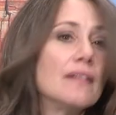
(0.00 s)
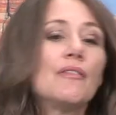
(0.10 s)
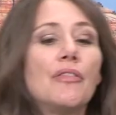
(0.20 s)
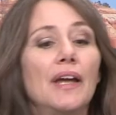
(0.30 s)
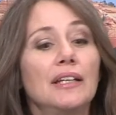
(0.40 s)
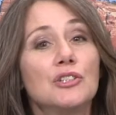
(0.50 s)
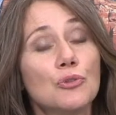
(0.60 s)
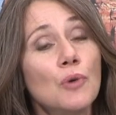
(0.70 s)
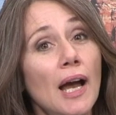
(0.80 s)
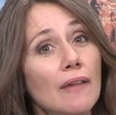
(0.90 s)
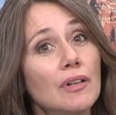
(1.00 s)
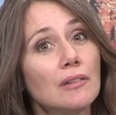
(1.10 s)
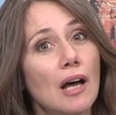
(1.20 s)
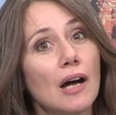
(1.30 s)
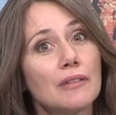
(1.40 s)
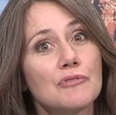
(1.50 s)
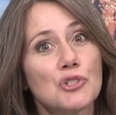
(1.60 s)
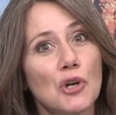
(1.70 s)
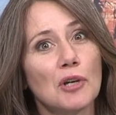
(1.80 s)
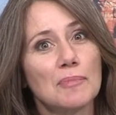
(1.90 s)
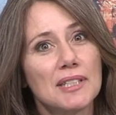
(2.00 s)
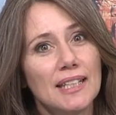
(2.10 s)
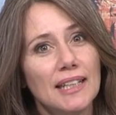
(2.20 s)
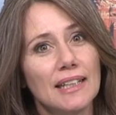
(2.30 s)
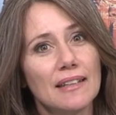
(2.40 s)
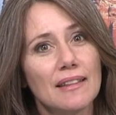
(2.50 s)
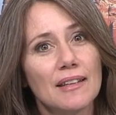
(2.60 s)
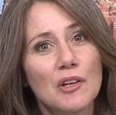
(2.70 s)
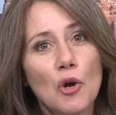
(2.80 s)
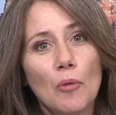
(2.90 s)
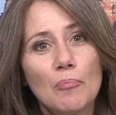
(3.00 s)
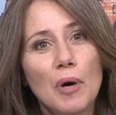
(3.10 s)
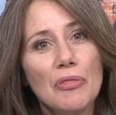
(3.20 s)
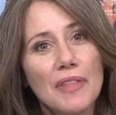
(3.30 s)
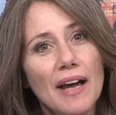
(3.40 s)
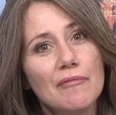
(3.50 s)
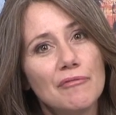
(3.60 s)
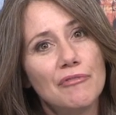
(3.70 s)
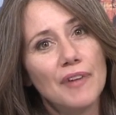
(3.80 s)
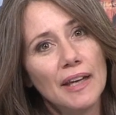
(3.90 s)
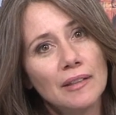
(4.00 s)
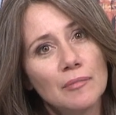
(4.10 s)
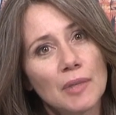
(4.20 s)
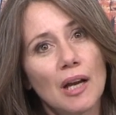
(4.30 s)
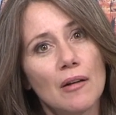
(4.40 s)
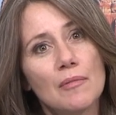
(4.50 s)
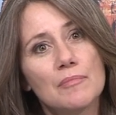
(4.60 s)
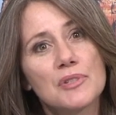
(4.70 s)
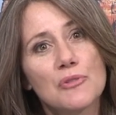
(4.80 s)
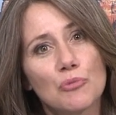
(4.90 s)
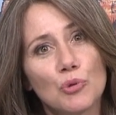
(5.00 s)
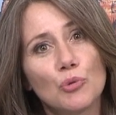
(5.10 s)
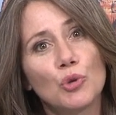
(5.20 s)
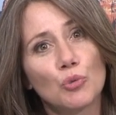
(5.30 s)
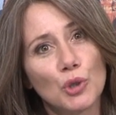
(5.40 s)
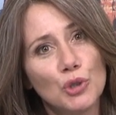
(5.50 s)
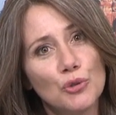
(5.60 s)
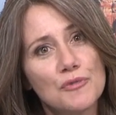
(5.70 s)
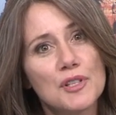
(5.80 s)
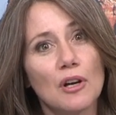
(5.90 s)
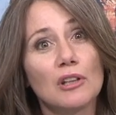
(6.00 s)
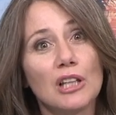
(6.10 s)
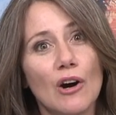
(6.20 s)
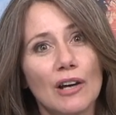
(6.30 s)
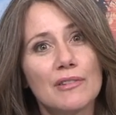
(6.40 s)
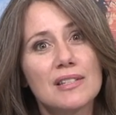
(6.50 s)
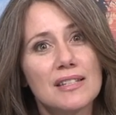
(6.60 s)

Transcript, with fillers: They do have a lot of sharp teeth, but that venom comes through grooves along the